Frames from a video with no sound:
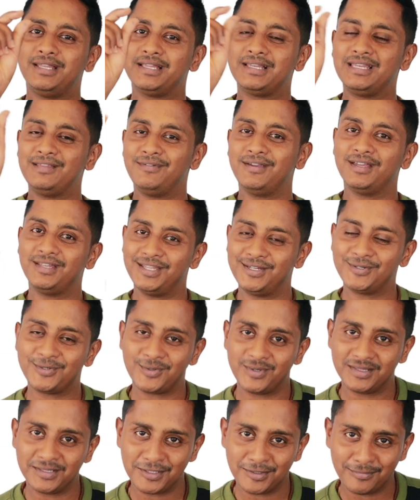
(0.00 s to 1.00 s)
leaving an intro
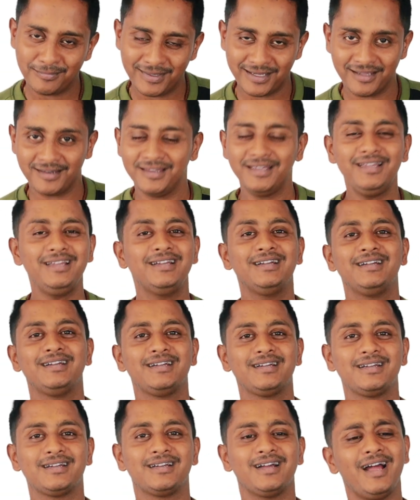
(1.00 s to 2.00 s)
in the beginning,
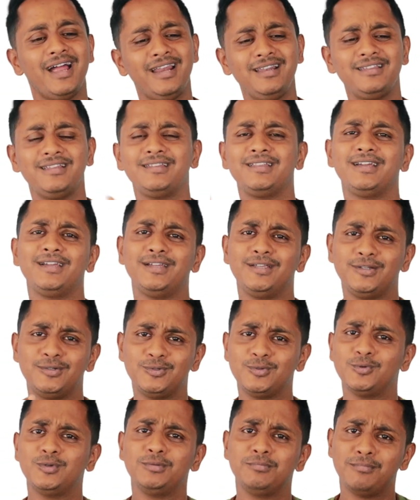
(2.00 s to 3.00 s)
and then I
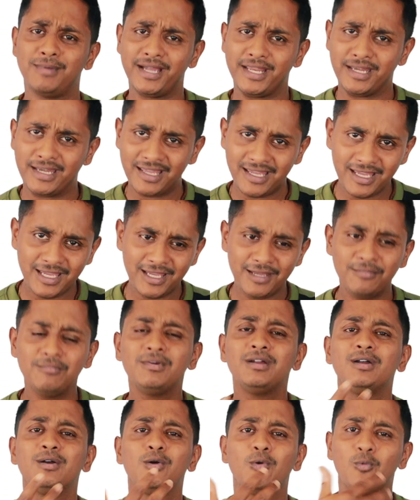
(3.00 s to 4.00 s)
told my name,
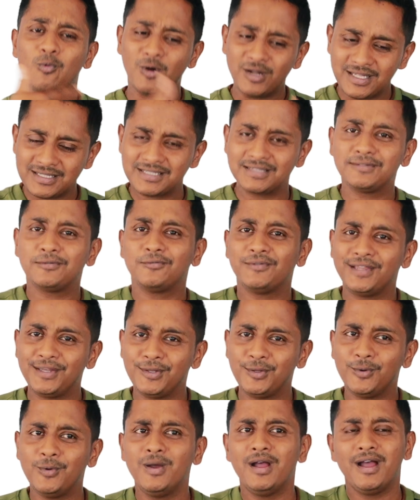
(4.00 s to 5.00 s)
what is in the
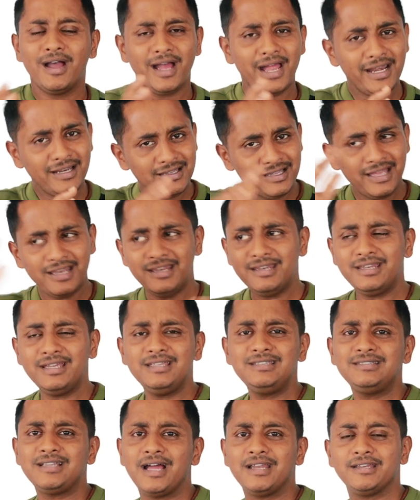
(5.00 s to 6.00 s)
video, and then I
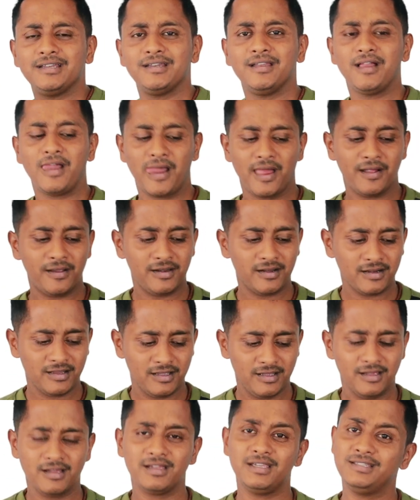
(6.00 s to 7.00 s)
started.
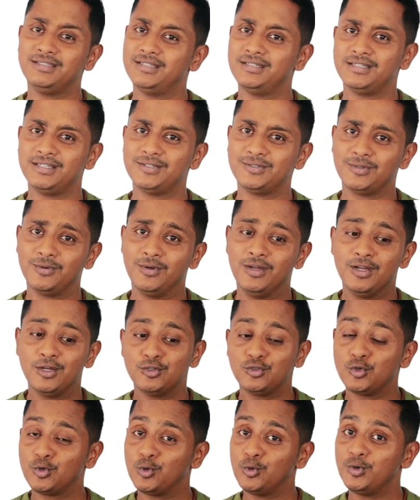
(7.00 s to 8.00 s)
Isn't it so?
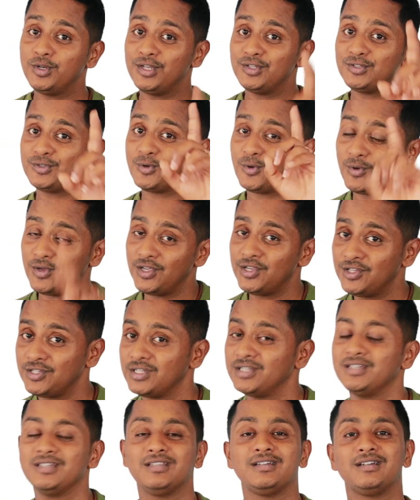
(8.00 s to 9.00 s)
So coherence
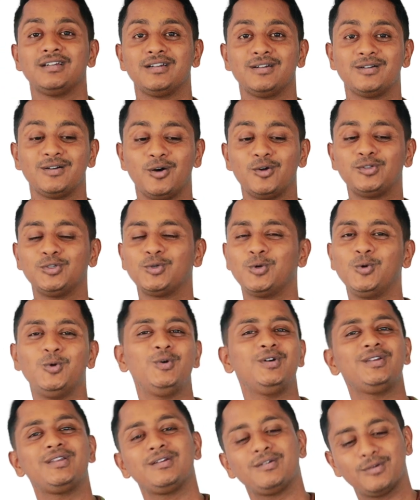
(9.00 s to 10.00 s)
coefficient or the
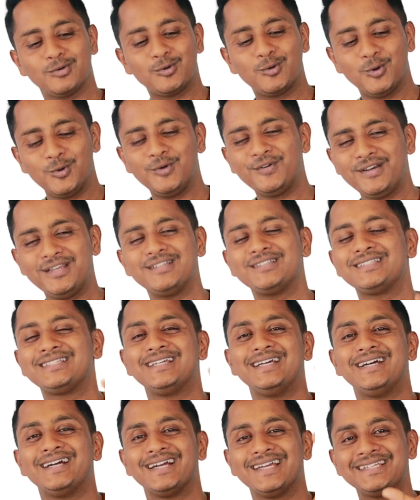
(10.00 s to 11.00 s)
coherence
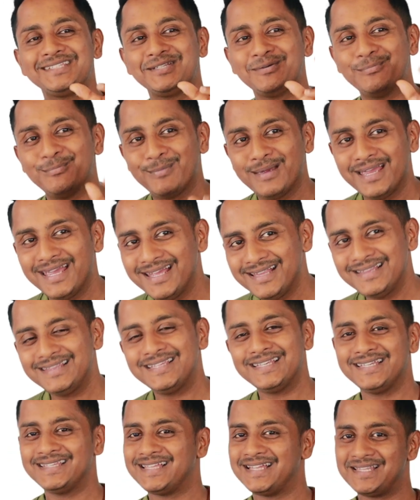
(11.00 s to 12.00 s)
is the main
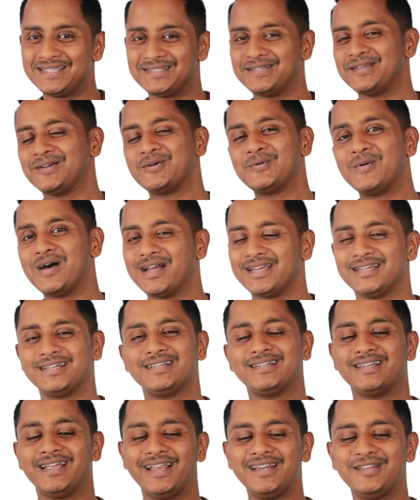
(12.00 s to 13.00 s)
thing that is required,
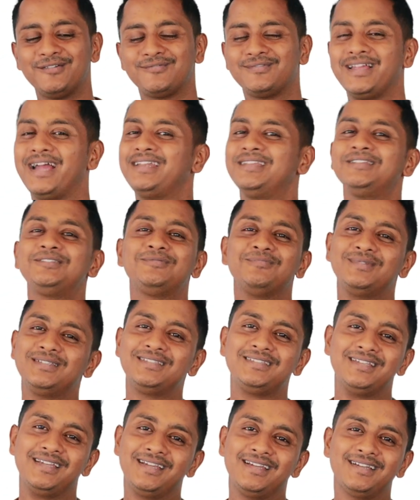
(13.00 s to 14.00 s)
and if that is
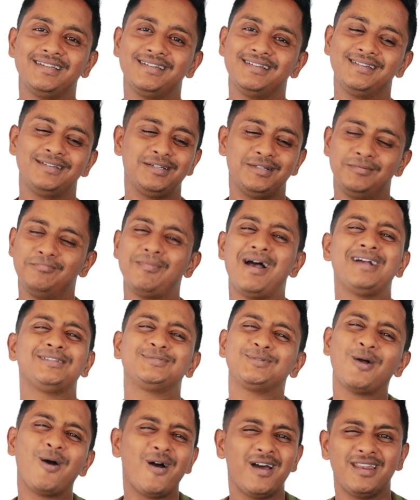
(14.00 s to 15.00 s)
missing, marks
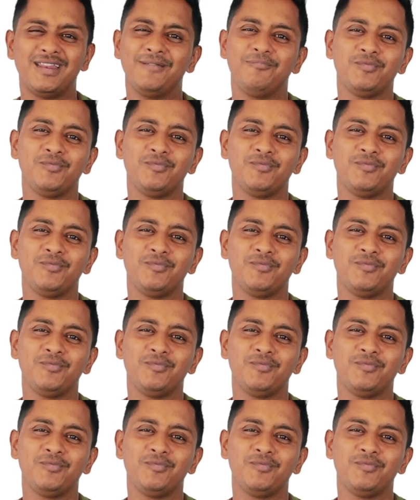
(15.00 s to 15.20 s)
gone.